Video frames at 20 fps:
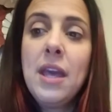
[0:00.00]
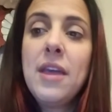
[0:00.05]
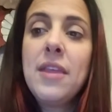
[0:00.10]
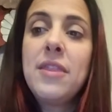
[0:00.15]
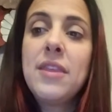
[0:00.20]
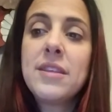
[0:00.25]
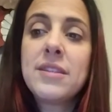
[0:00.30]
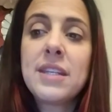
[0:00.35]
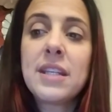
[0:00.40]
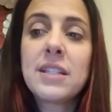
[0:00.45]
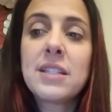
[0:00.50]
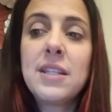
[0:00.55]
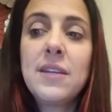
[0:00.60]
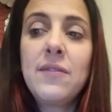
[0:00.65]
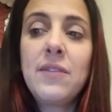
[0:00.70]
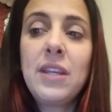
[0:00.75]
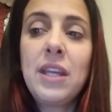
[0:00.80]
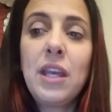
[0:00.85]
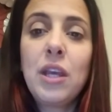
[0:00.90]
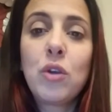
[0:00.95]
this
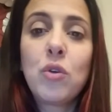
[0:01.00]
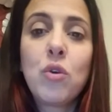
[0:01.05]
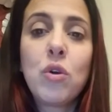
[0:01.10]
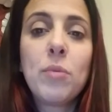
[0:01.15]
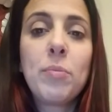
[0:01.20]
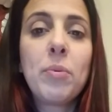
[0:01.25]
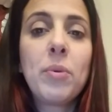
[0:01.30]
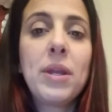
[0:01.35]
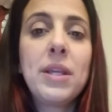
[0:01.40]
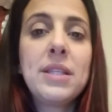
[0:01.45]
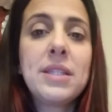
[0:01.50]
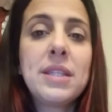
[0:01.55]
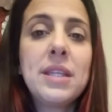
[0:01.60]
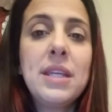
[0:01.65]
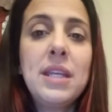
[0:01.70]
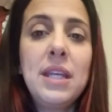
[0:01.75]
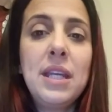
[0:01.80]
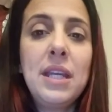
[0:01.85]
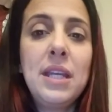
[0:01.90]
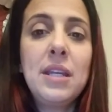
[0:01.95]
activity incorporates the
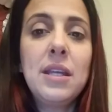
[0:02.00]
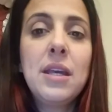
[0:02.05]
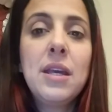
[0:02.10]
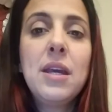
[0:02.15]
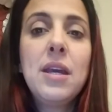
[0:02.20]
need